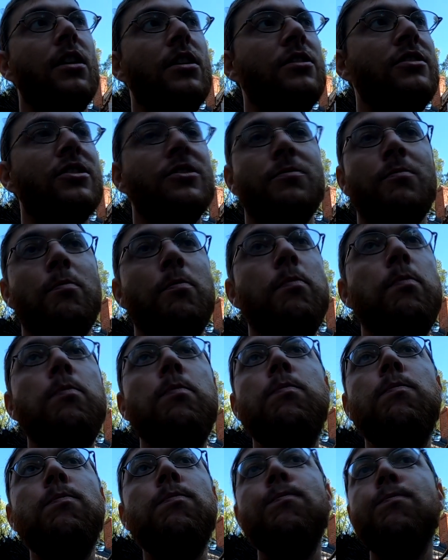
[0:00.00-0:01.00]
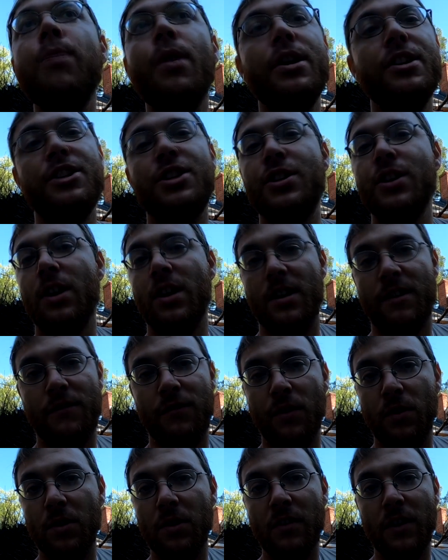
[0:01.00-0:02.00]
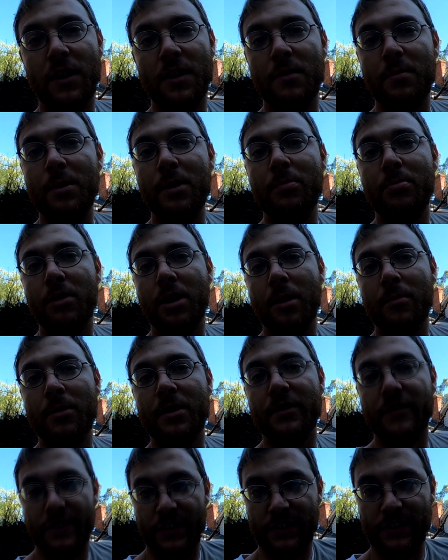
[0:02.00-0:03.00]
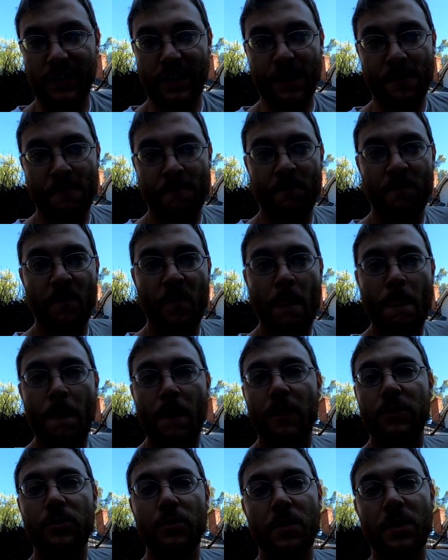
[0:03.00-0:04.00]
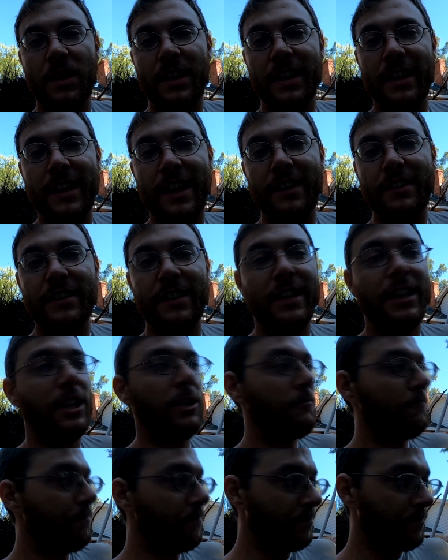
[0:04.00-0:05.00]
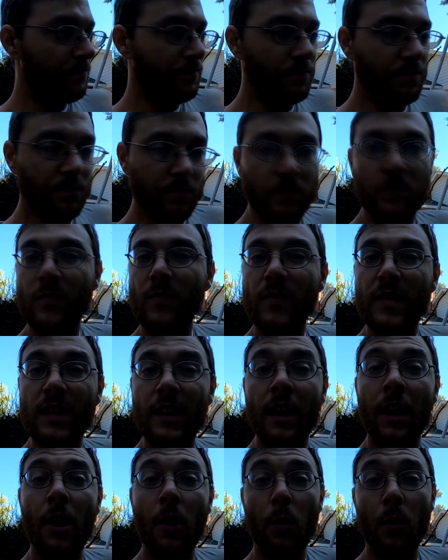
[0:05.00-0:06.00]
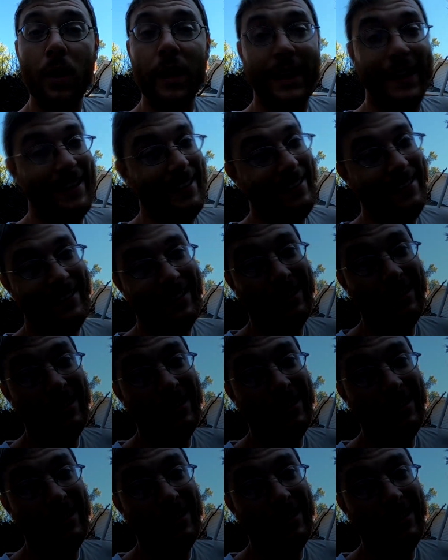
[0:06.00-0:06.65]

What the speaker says: just butt chuck full of other people coming to visit it. So we're gonna get out there and we're gonna get this